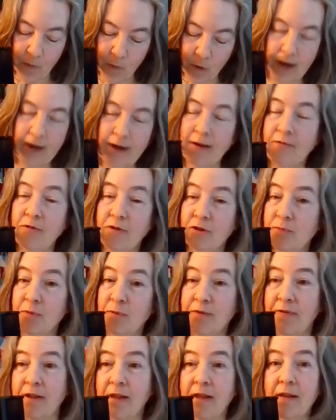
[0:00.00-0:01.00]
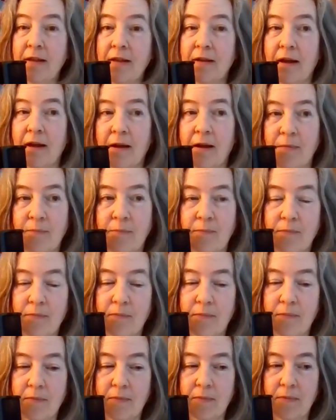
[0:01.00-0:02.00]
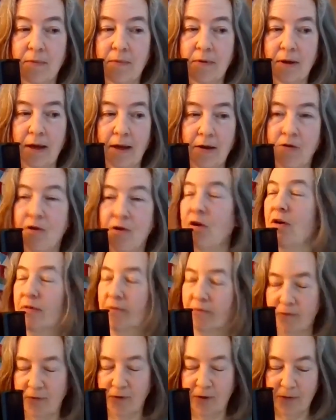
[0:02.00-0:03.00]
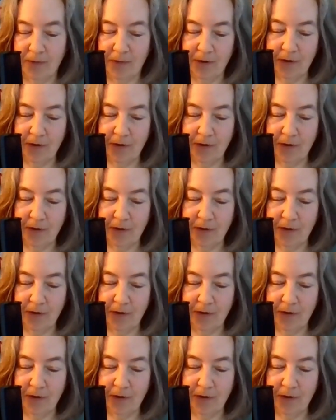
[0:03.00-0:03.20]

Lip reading: What just briefly, I don't know